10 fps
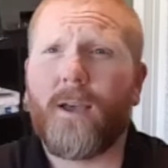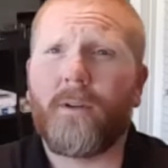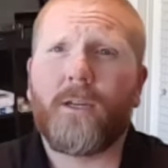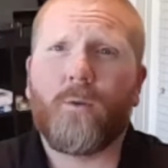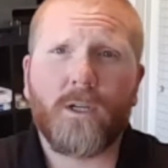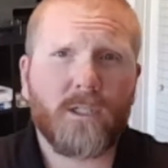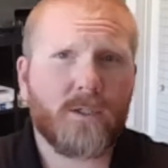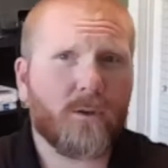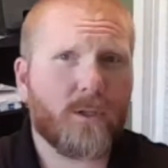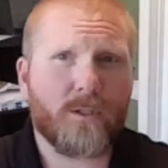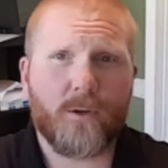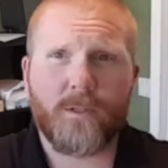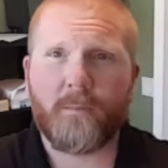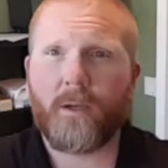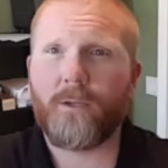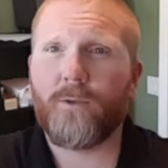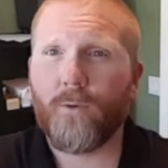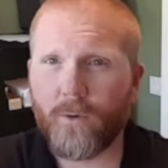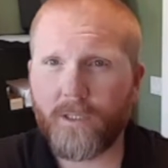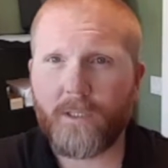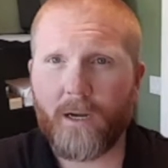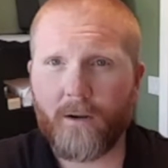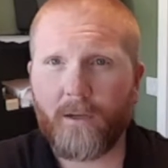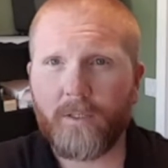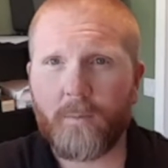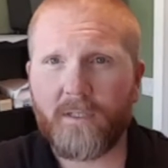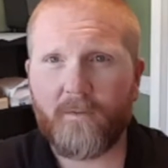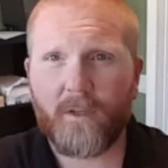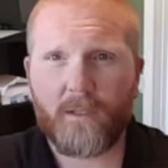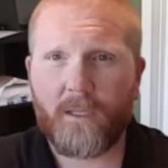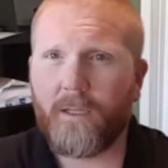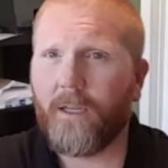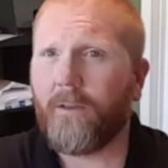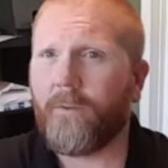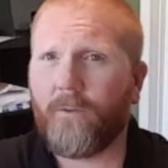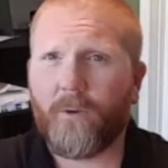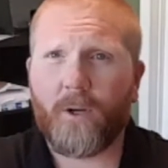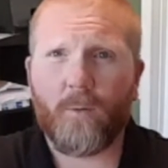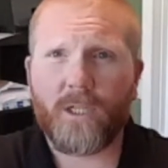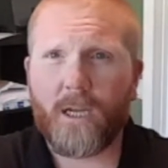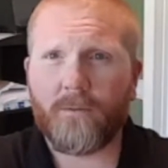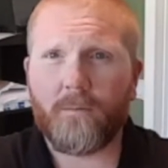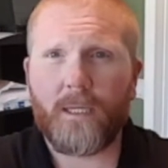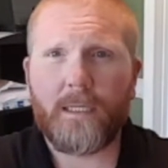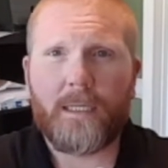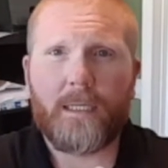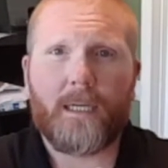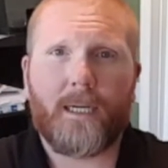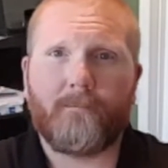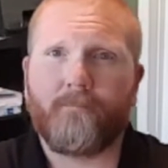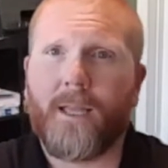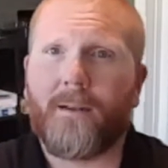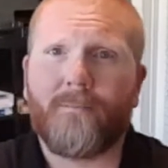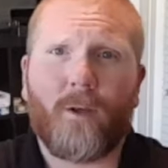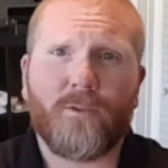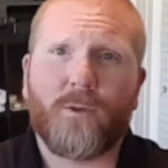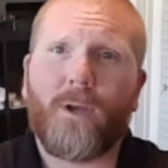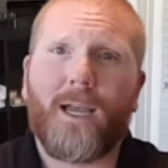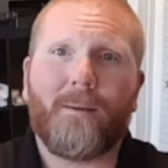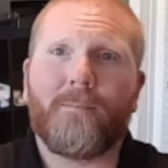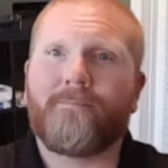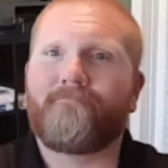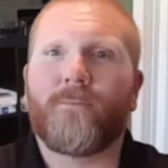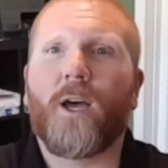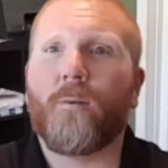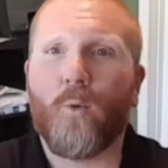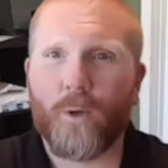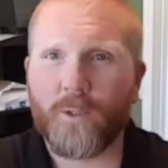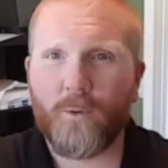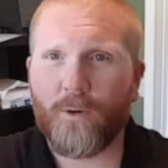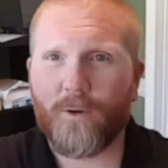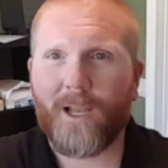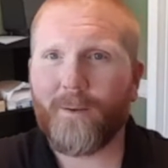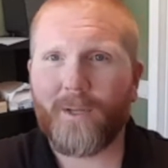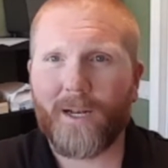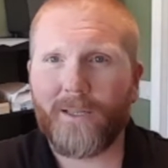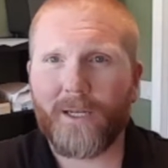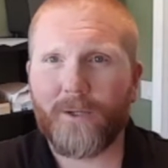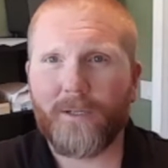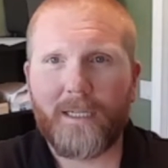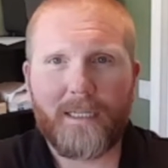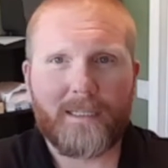have any questions or concerns about your scenario specifically, feel free to reach out to me. And also, I'm not a mortgage broker. I am not a lender.